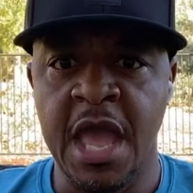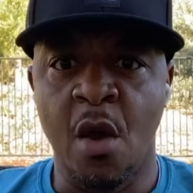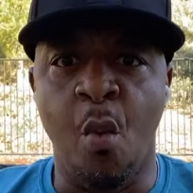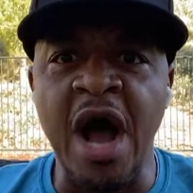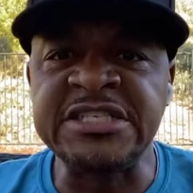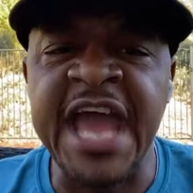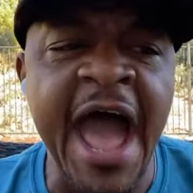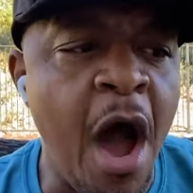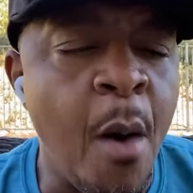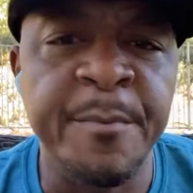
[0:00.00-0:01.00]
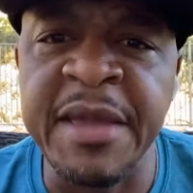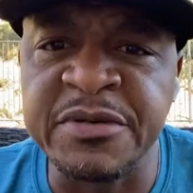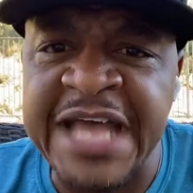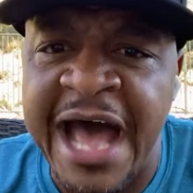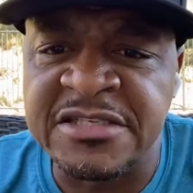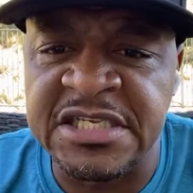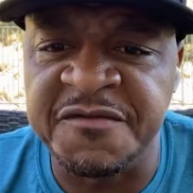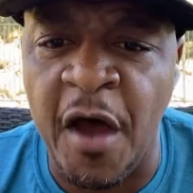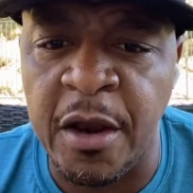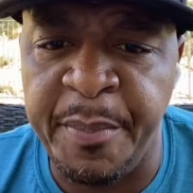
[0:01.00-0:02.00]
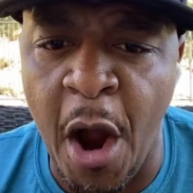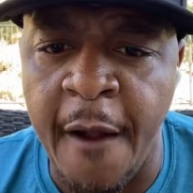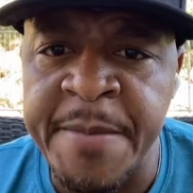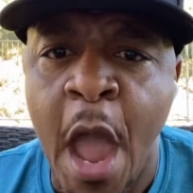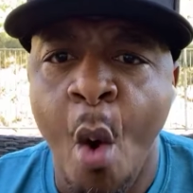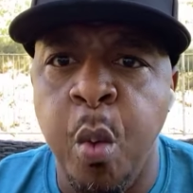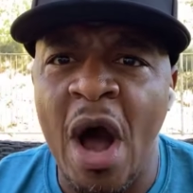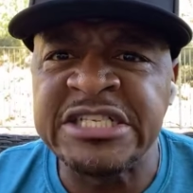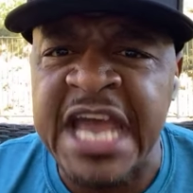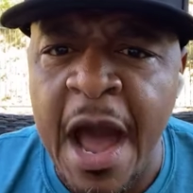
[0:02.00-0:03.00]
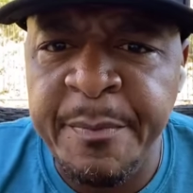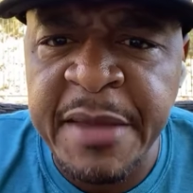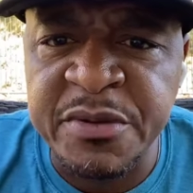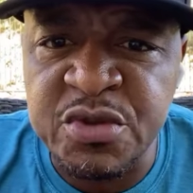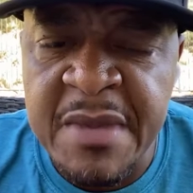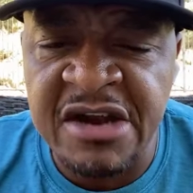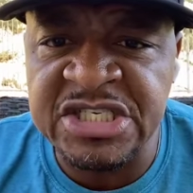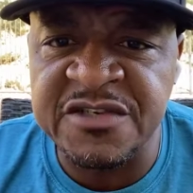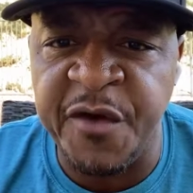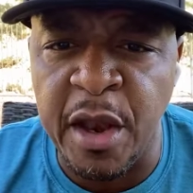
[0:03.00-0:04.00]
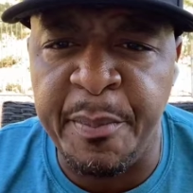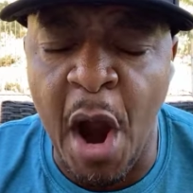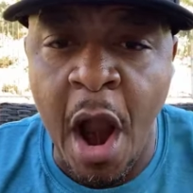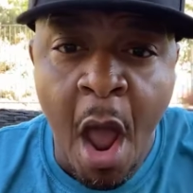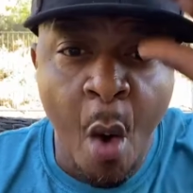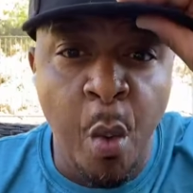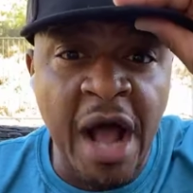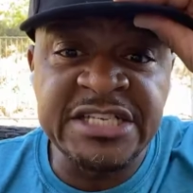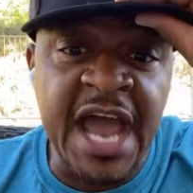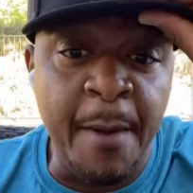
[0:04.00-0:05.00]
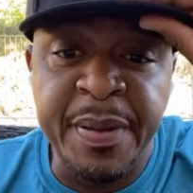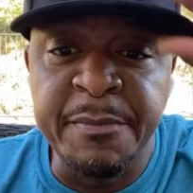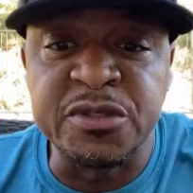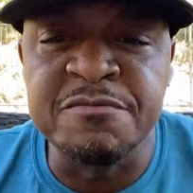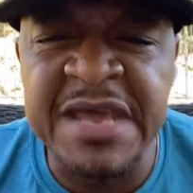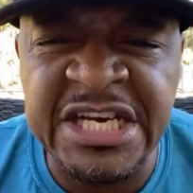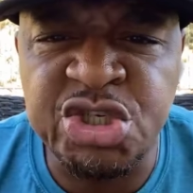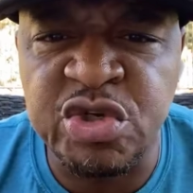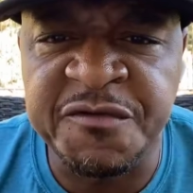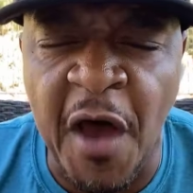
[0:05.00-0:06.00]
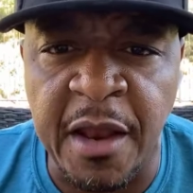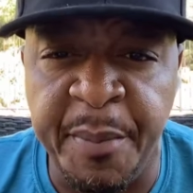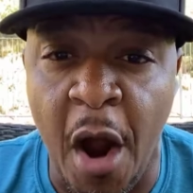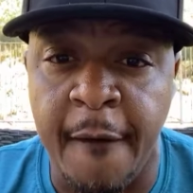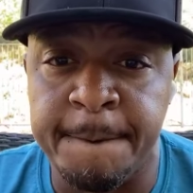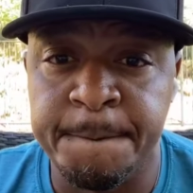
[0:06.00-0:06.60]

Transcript: Watch how people's houses fall apart. Watch how people's marriages fall apart. Watch how people's ministries fall apart.